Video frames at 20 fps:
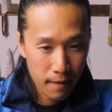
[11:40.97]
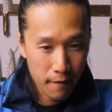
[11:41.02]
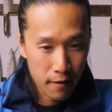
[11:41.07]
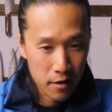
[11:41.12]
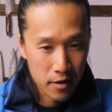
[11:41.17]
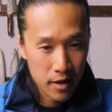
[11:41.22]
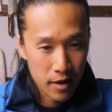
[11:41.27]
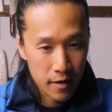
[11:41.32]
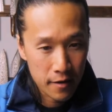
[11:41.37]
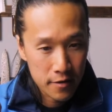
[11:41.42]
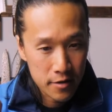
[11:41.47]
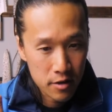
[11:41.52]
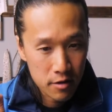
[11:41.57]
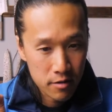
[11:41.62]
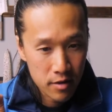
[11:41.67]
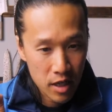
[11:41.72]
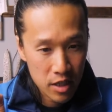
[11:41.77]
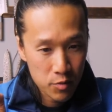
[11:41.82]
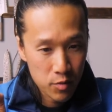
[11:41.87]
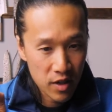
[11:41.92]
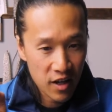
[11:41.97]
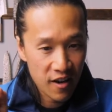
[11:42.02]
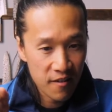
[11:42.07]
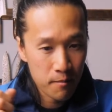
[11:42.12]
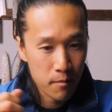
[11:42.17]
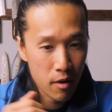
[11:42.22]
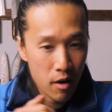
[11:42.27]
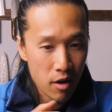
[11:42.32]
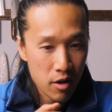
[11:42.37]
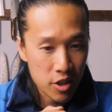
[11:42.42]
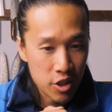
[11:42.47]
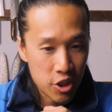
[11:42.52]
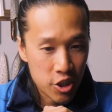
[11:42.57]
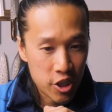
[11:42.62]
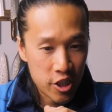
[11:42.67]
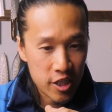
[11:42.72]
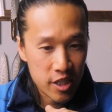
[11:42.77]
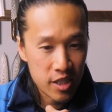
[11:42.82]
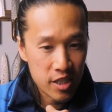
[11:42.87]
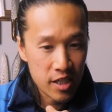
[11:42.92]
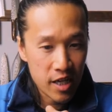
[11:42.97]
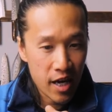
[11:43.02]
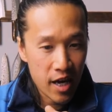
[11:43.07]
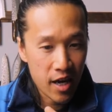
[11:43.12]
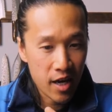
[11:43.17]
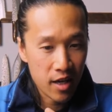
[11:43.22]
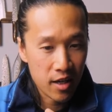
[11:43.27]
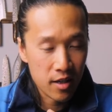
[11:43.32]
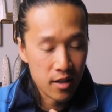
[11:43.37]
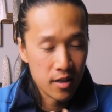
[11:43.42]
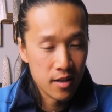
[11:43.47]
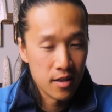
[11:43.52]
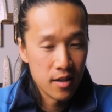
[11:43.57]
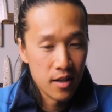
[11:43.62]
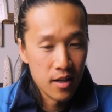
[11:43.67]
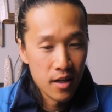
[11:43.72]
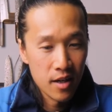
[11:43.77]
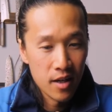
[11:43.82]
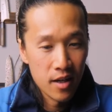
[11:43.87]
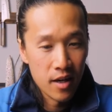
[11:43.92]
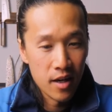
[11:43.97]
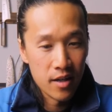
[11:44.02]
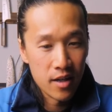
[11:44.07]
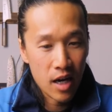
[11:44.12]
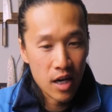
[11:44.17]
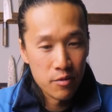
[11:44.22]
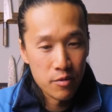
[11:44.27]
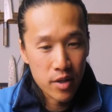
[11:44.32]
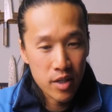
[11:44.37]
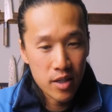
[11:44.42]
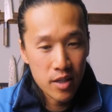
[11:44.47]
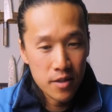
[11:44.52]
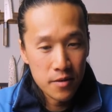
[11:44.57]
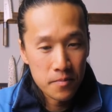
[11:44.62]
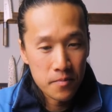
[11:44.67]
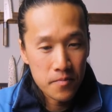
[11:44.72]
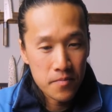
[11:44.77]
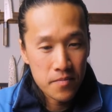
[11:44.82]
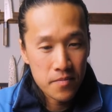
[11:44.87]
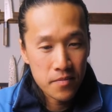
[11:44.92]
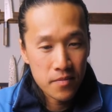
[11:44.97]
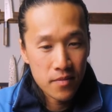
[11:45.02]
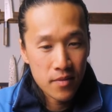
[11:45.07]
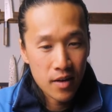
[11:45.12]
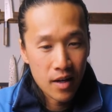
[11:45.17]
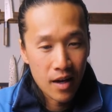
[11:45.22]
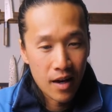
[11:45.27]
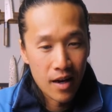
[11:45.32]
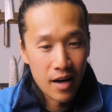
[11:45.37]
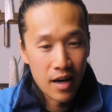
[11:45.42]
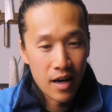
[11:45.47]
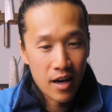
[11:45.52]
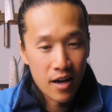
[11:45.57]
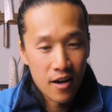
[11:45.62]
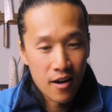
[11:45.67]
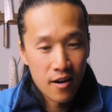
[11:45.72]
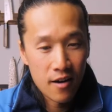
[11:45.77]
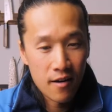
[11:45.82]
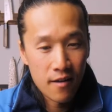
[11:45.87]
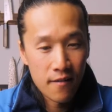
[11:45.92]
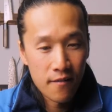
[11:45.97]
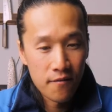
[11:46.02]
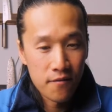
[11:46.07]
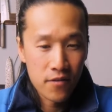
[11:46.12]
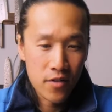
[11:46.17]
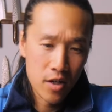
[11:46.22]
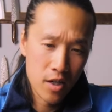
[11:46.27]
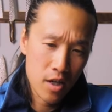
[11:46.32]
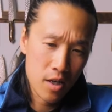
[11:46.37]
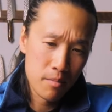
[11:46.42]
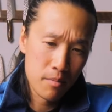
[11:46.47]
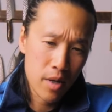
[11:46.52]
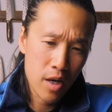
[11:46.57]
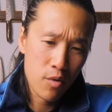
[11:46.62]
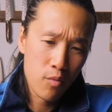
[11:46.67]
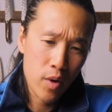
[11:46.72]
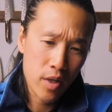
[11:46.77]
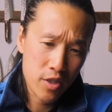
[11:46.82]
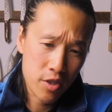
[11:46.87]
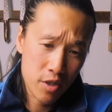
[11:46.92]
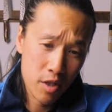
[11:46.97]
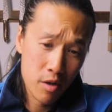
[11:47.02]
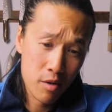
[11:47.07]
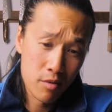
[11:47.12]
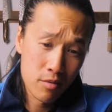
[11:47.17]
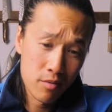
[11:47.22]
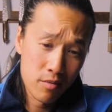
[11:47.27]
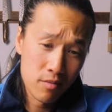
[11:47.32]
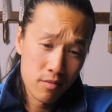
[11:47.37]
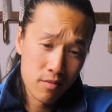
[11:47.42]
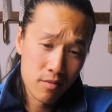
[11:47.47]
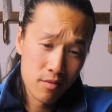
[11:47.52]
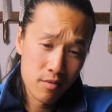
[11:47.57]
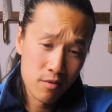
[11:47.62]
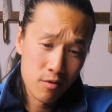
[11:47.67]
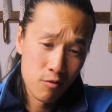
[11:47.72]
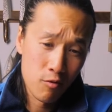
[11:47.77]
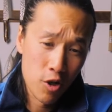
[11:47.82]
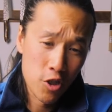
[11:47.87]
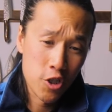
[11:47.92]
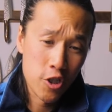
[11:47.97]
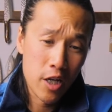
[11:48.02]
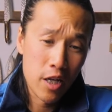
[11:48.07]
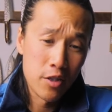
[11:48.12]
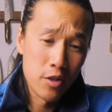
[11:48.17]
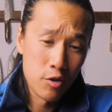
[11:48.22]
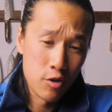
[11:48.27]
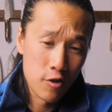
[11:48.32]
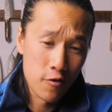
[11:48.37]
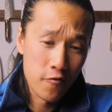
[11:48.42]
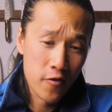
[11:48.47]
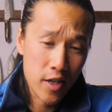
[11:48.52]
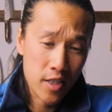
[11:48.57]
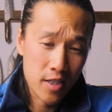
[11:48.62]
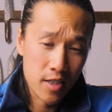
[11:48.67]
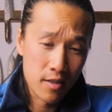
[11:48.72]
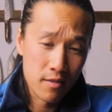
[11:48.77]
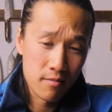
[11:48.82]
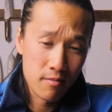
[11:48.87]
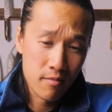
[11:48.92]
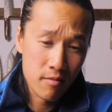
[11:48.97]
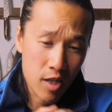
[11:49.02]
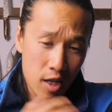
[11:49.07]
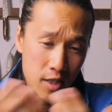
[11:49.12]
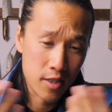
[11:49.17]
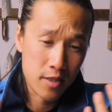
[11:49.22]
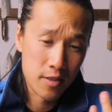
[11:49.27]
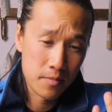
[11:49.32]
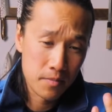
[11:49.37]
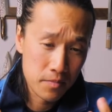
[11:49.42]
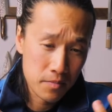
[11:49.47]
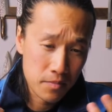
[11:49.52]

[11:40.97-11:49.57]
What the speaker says: Okay, so next we have Mark Chiang. And hi, Ricky. I have cut my whetstone. What should I do to fix it? Thanks.